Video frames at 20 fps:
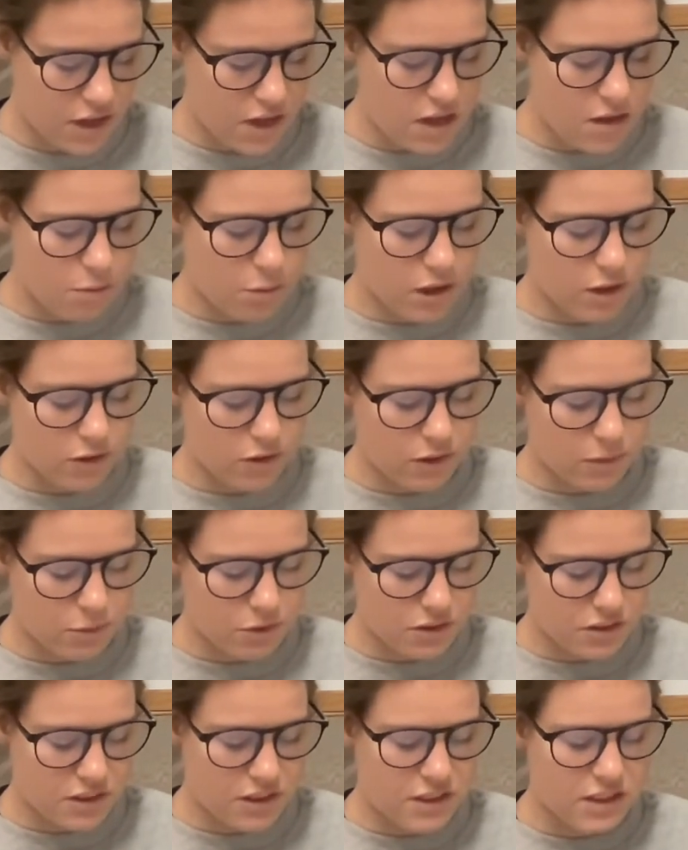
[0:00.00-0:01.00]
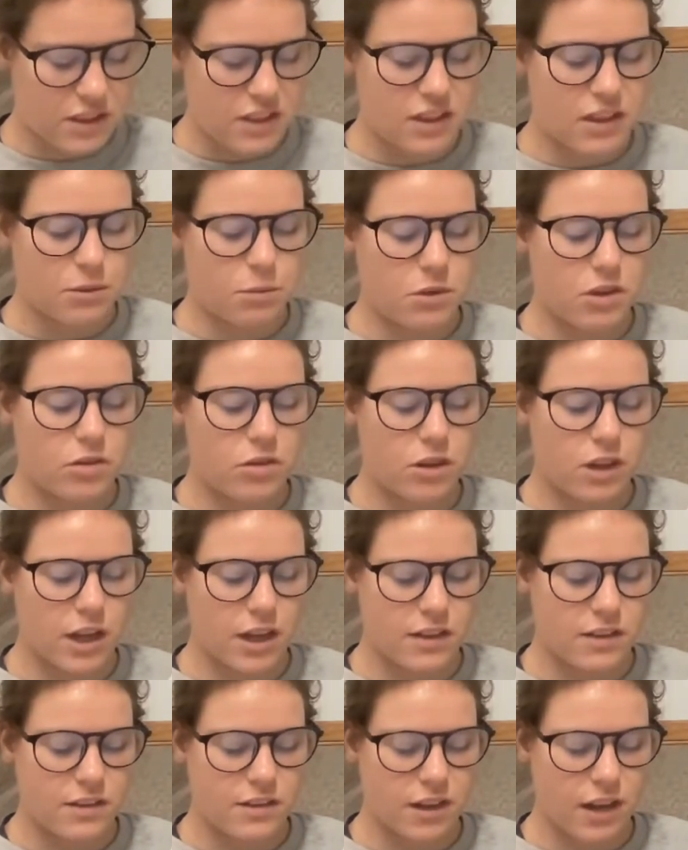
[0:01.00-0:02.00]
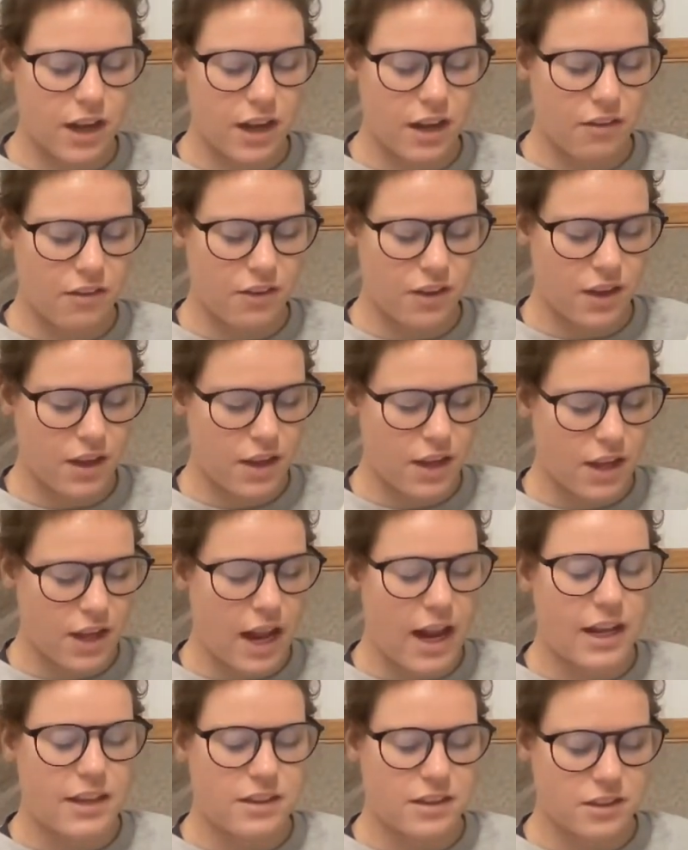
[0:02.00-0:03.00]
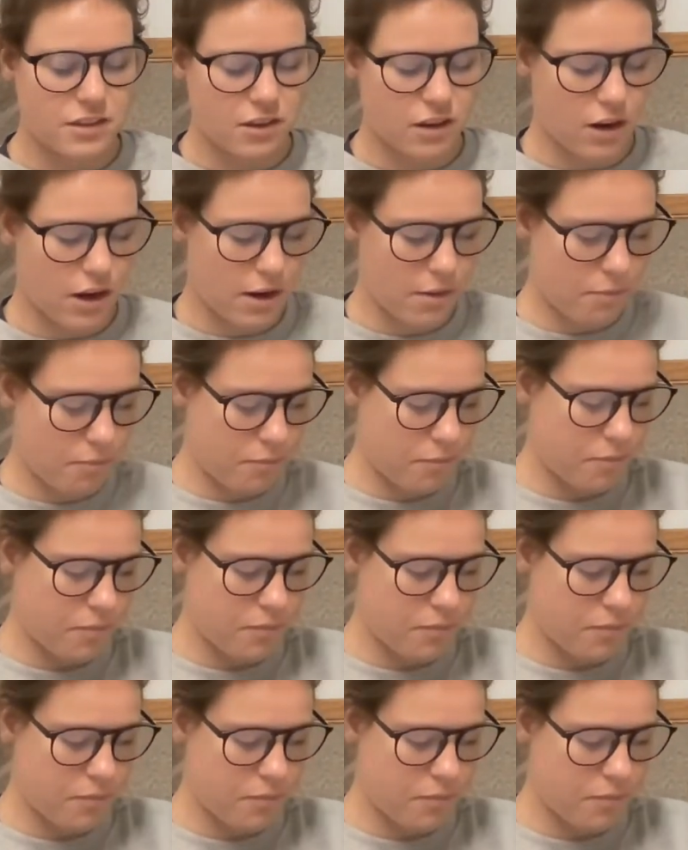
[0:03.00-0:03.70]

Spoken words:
by representing the middle class life at the time.